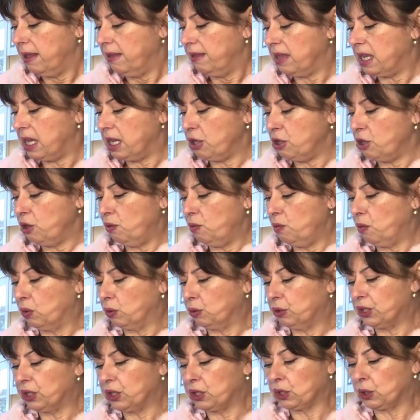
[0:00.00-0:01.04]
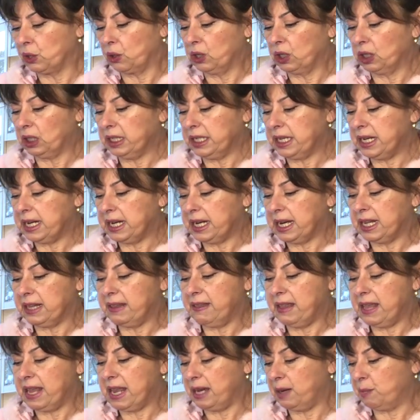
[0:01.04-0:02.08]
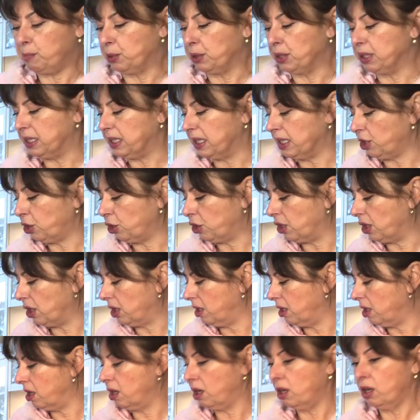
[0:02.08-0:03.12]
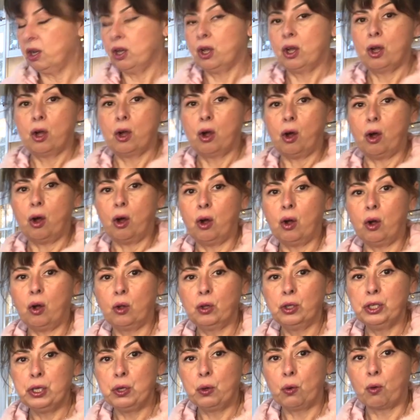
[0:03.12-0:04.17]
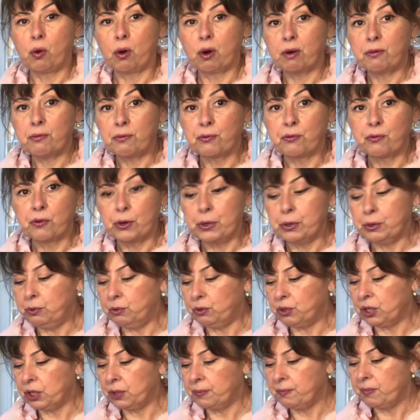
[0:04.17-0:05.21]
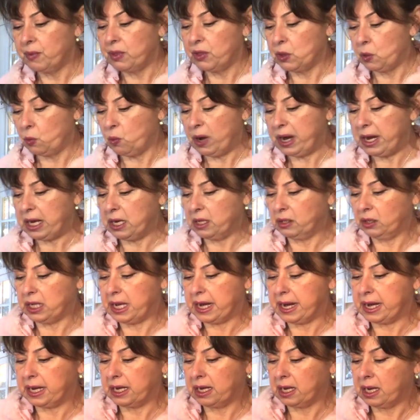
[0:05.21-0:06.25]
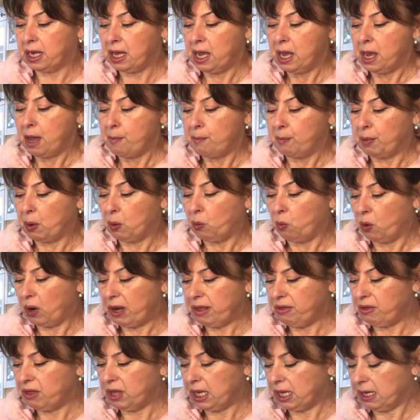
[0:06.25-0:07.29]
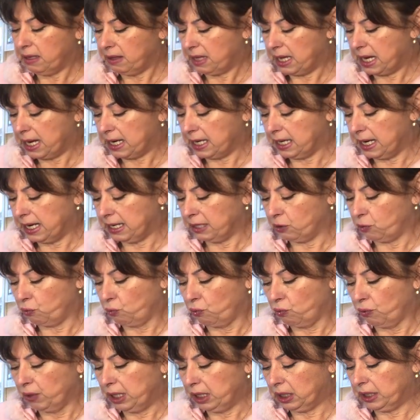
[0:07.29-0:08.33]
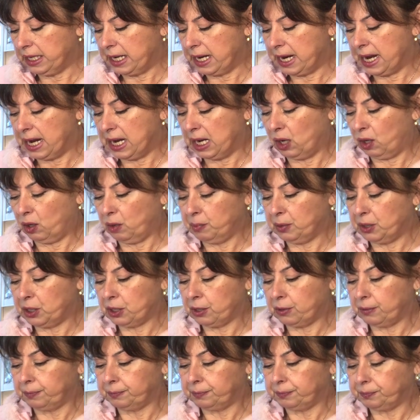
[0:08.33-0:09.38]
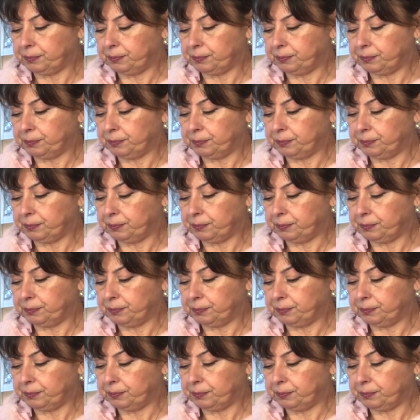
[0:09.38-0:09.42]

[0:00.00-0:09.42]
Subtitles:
then you most certainly can then position all your fruit the way you like. But one thing that has really helped